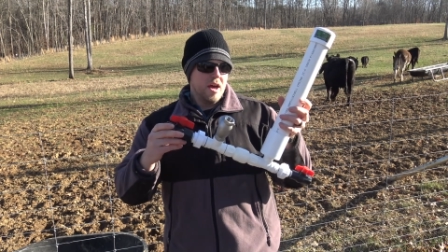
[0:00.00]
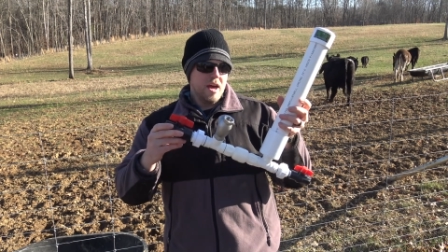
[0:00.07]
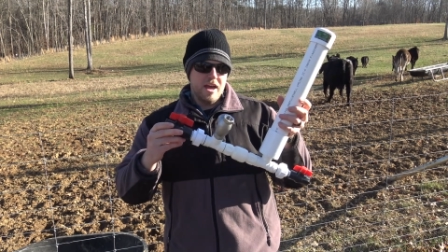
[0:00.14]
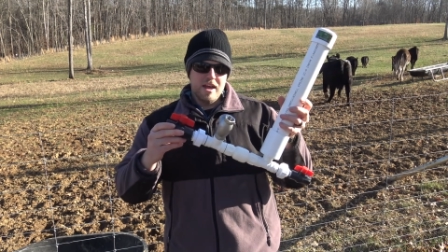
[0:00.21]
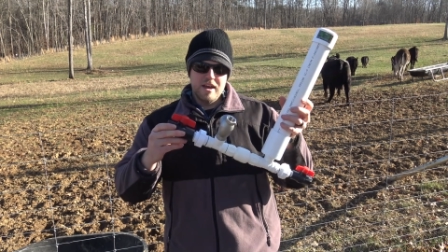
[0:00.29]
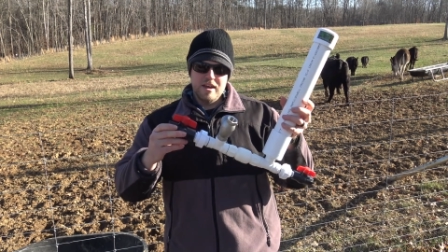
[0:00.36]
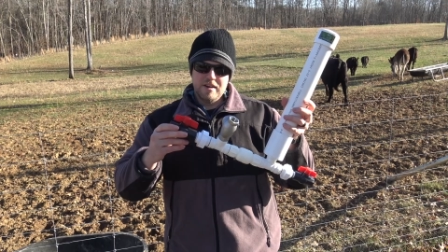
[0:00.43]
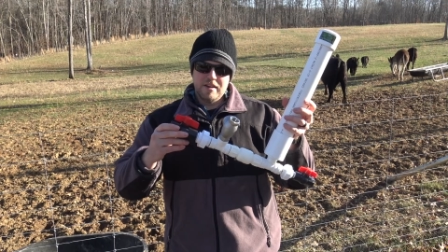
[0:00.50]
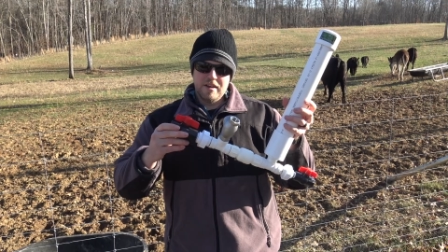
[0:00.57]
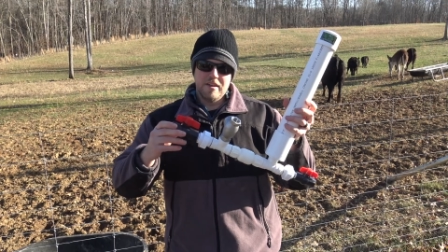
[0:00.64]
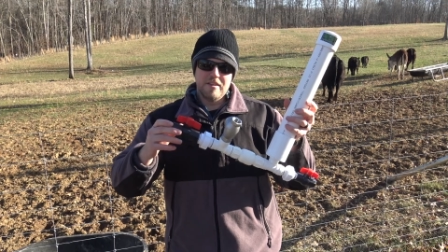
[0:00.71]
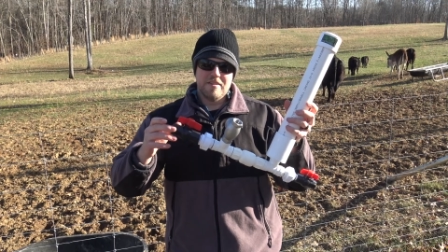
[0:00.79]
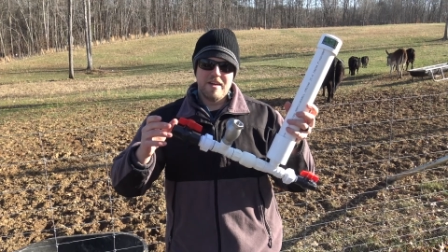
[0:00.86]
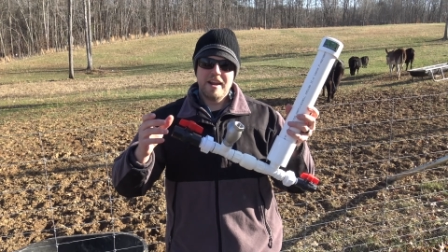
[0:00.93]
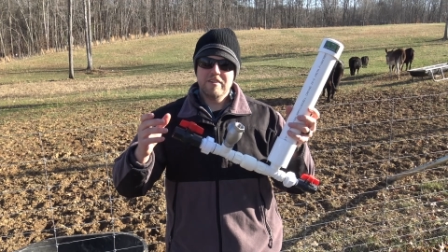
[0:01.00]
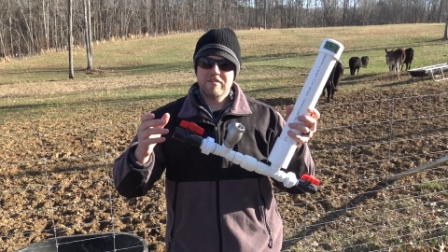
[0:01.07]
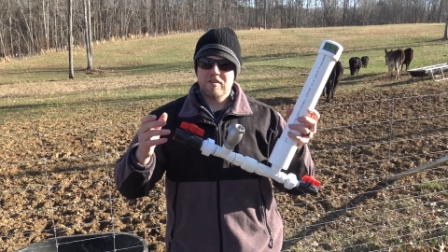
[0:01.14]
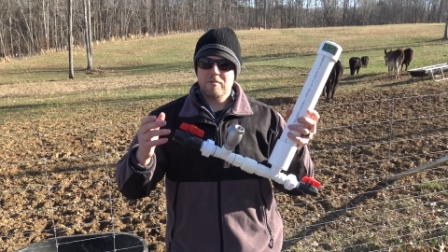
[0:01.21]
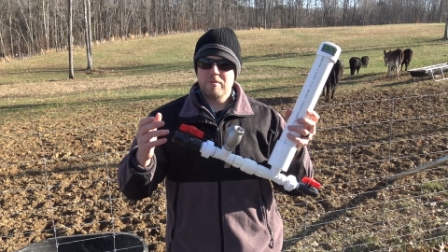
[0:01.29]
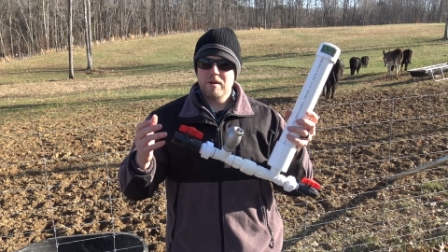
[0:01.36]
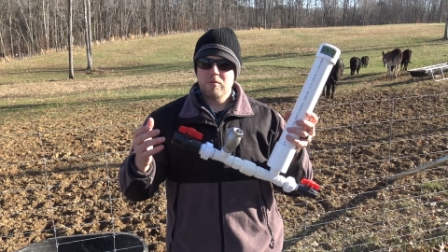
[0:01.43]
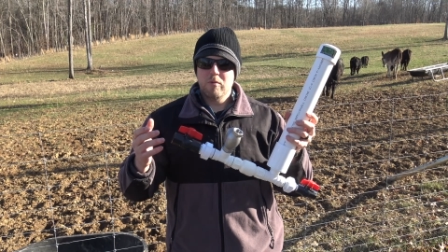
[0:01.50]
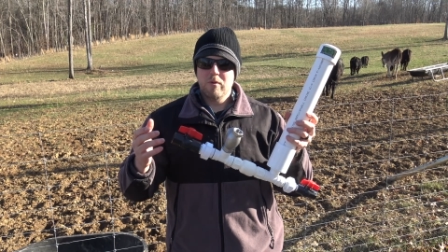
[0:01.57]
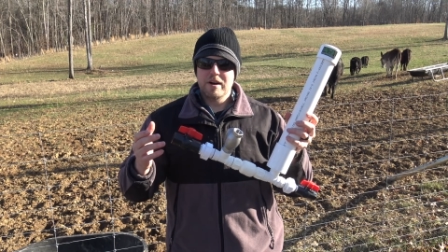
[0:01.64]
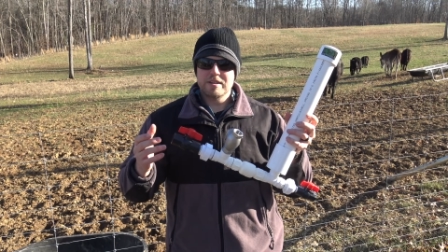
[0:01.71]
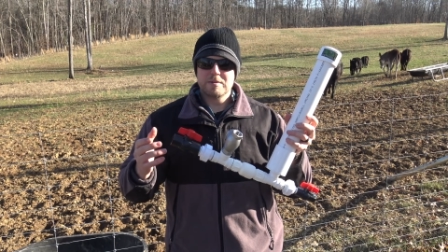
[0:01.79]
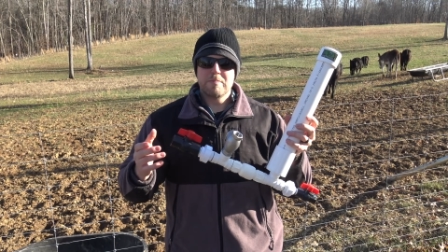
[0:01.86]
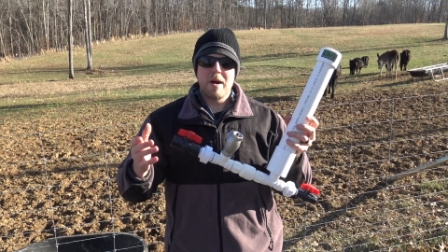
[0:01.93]
And that is going to be
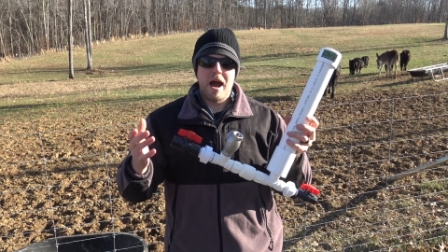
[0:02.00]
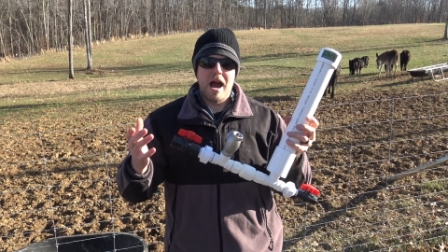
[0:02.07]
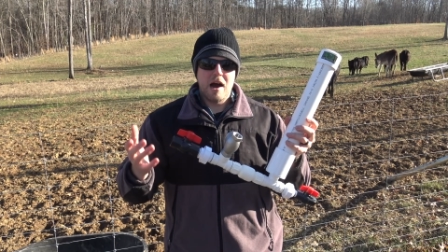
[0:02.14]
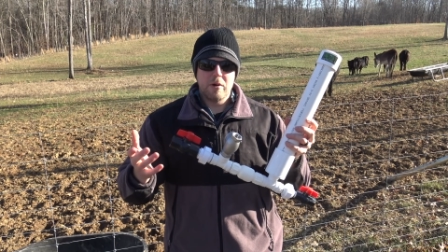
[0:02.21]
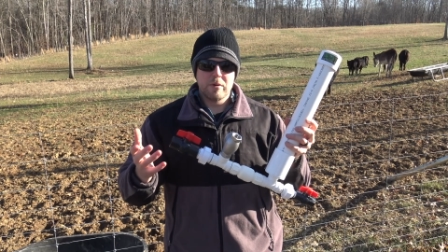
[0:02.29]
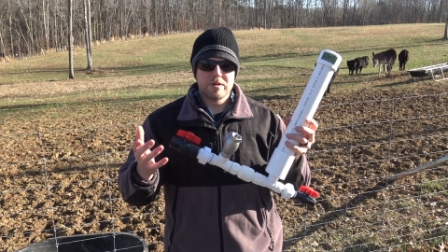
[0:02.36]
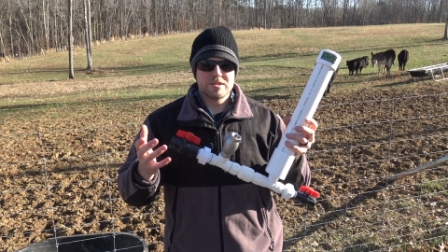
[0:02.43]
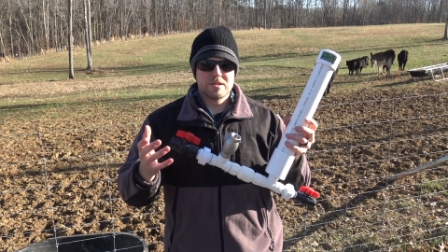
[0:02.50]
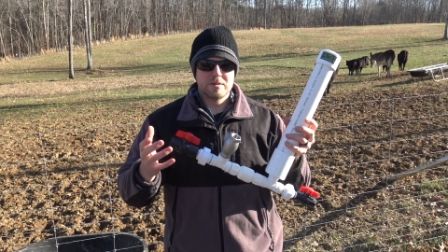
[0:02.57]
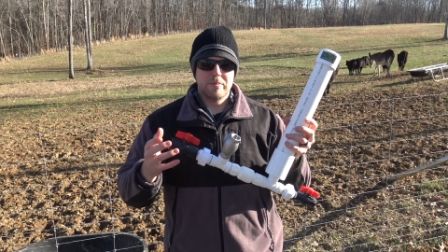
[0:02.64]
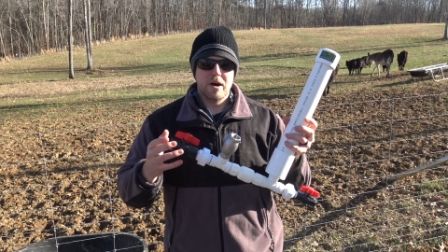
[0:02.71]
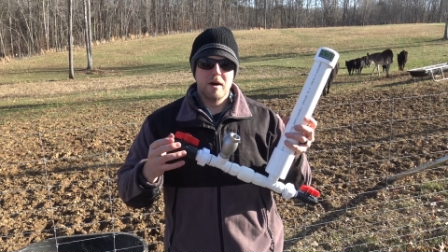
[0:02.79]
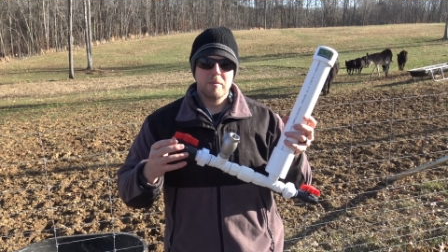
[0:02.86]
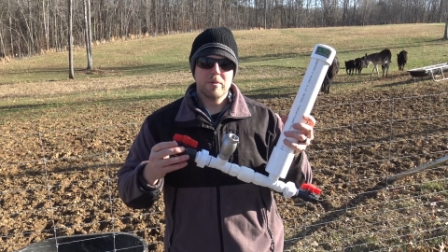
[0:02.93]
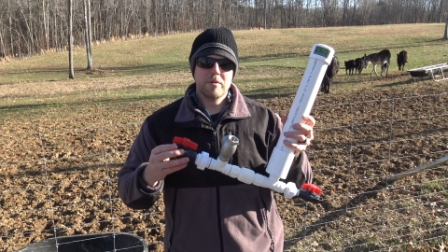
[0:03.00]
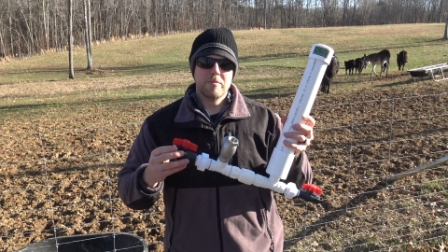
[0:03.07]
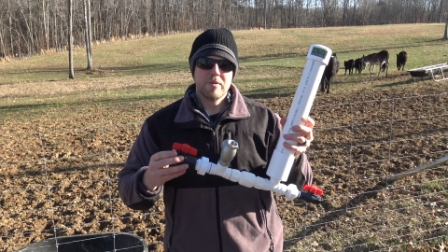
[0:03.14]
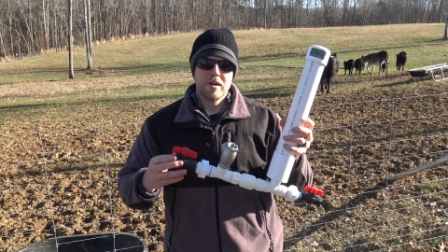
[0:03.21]
what powers the pump.